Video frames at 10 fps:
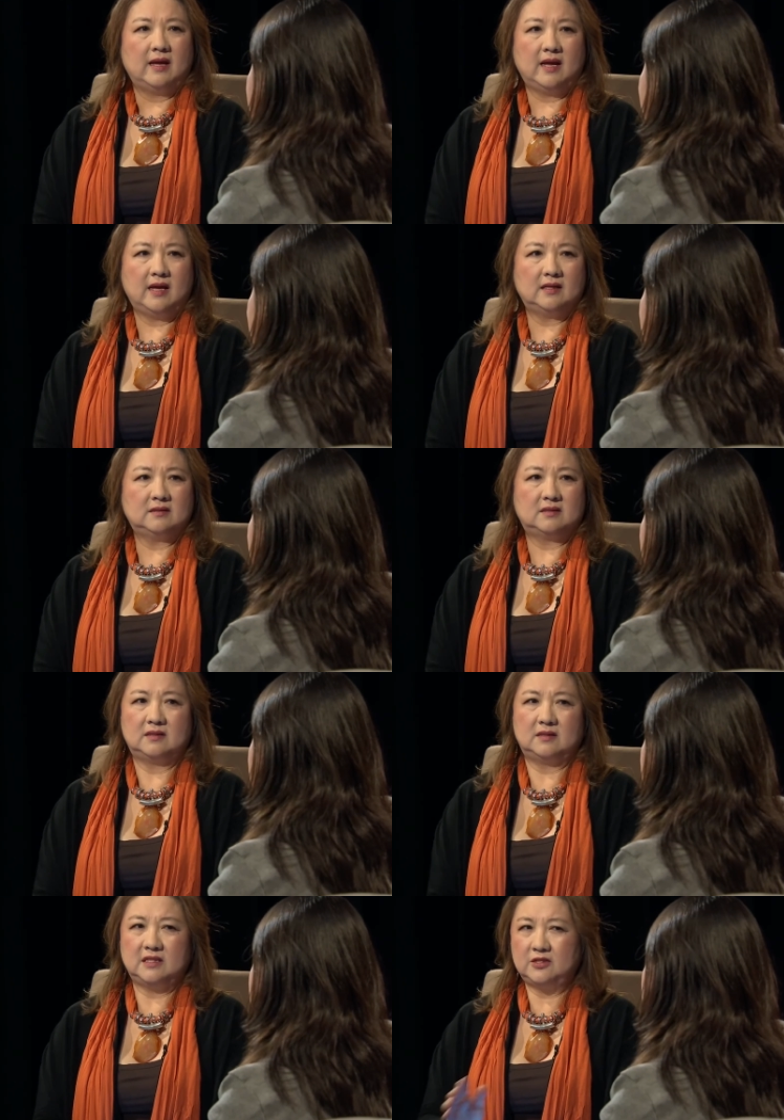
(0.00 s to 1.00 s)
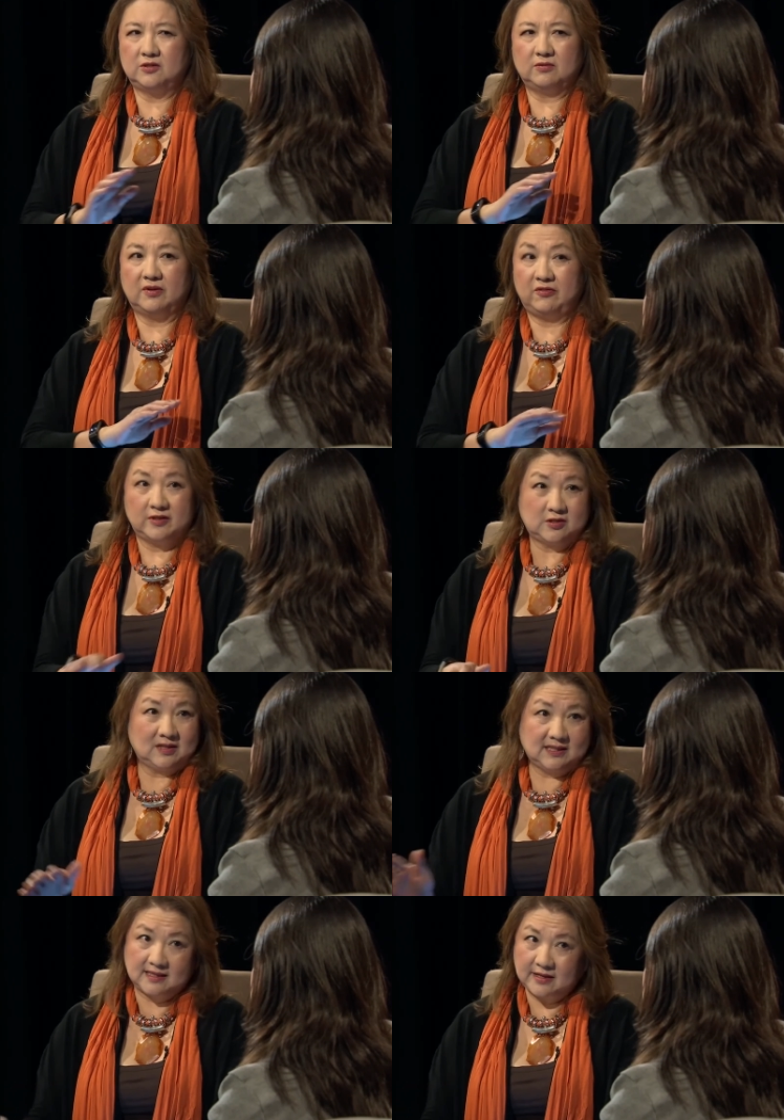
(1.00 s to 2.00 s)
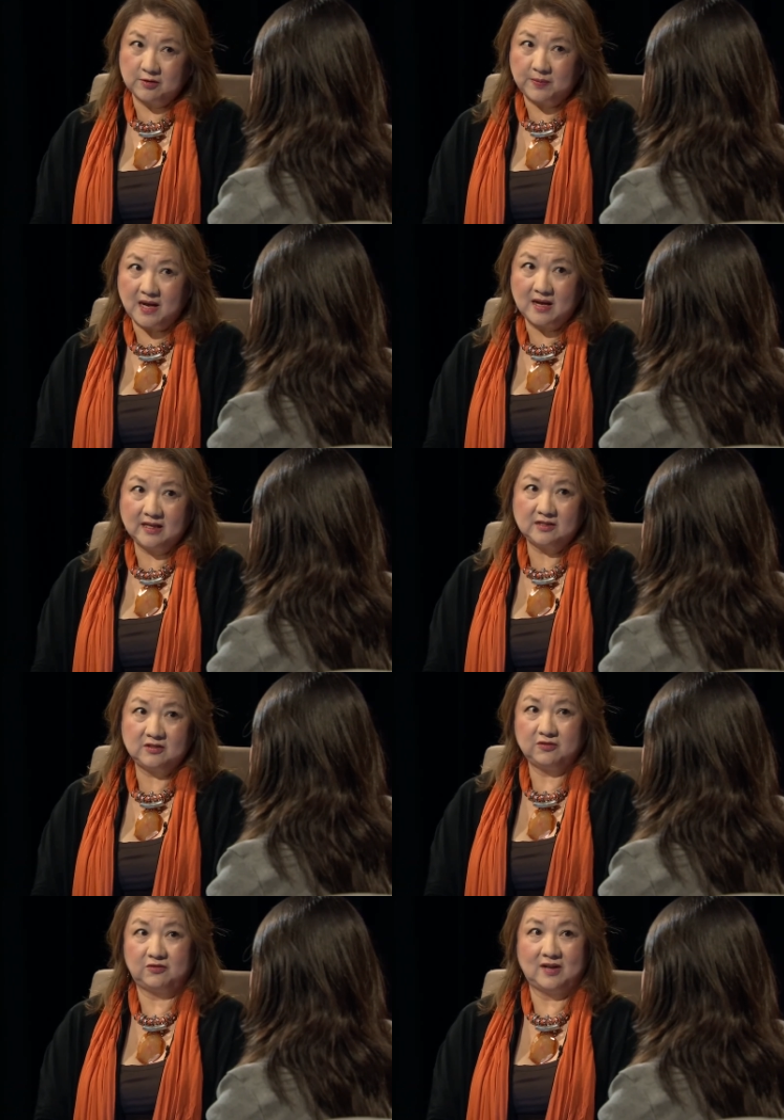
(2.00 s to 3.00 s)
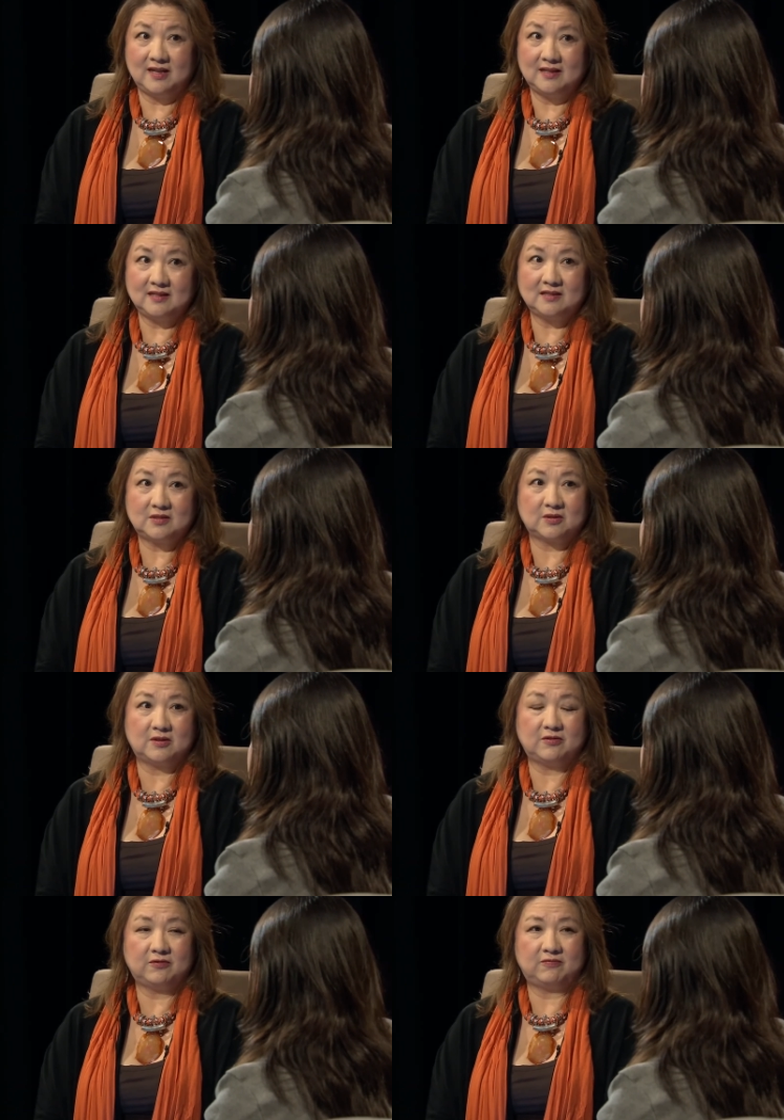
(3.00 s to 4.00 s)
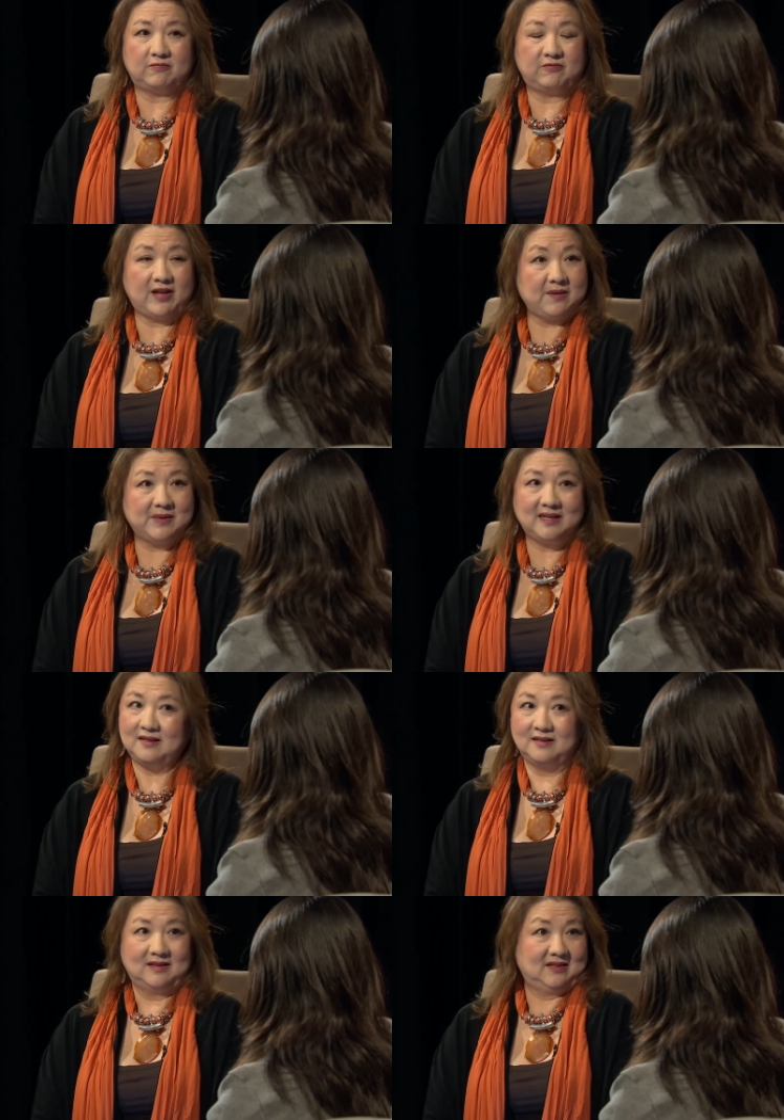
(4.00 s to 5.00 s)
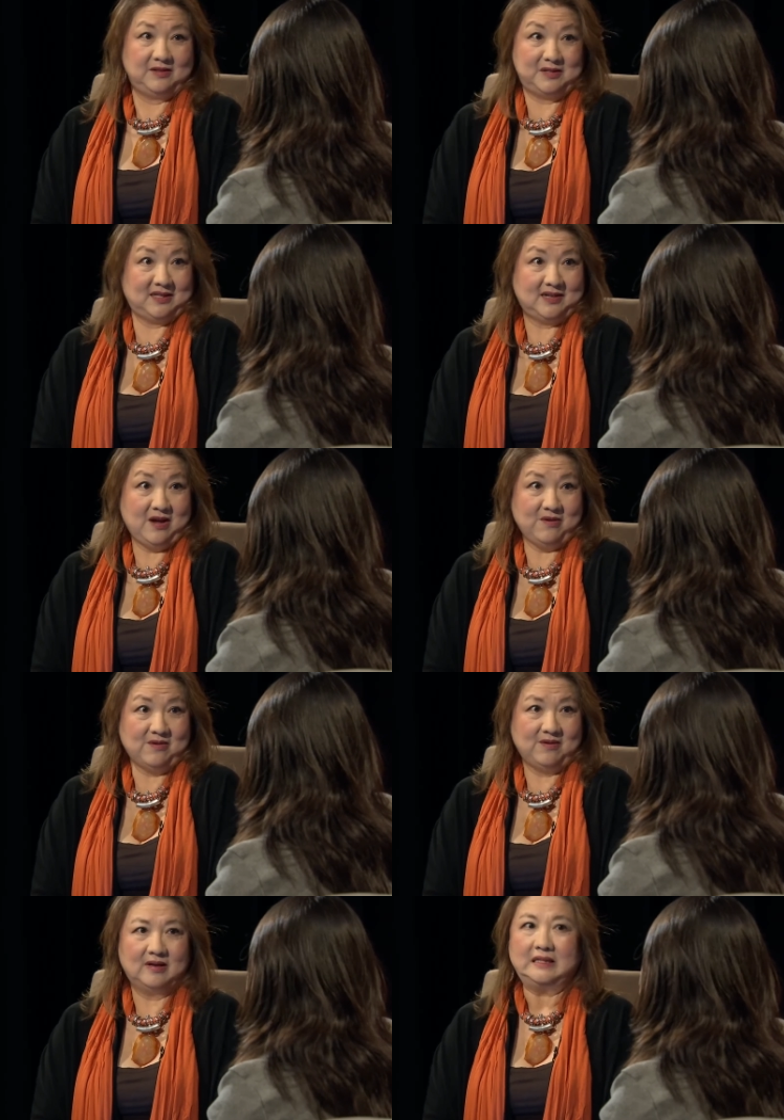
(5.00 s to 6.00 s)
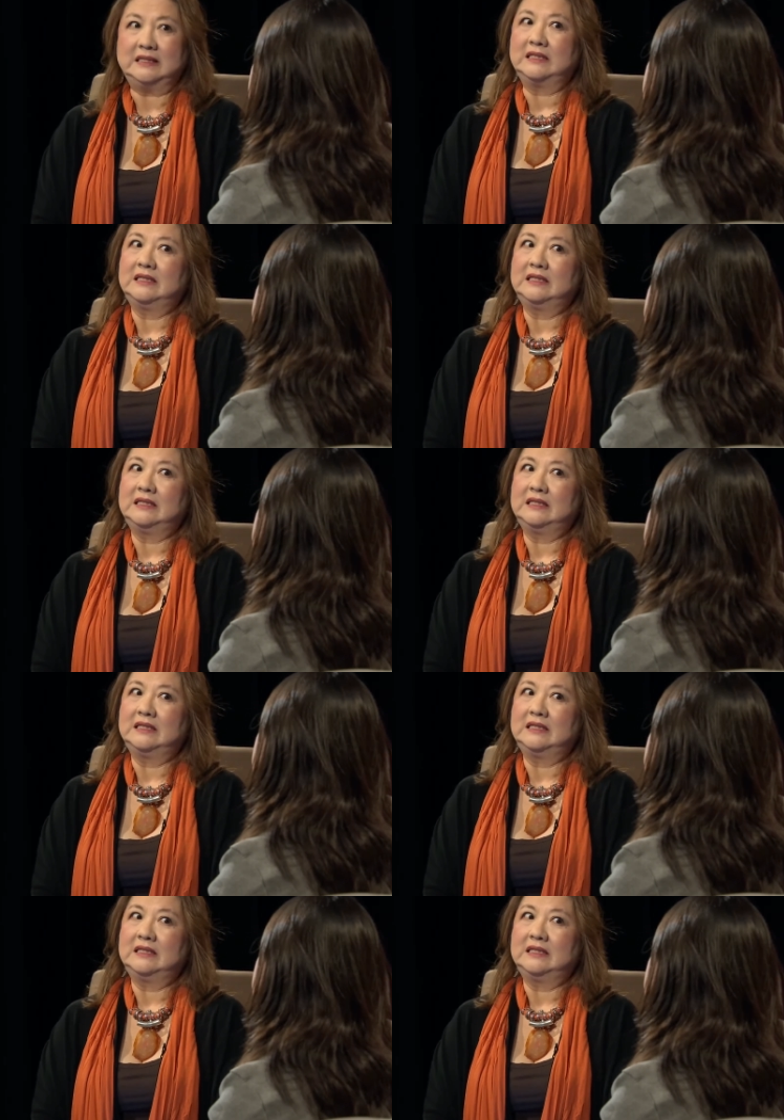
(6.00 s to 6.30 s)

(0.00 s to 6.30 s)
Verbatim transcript: And did you officially say goodbye to friends or No, family? because I wasn't, you I didn't, know. know.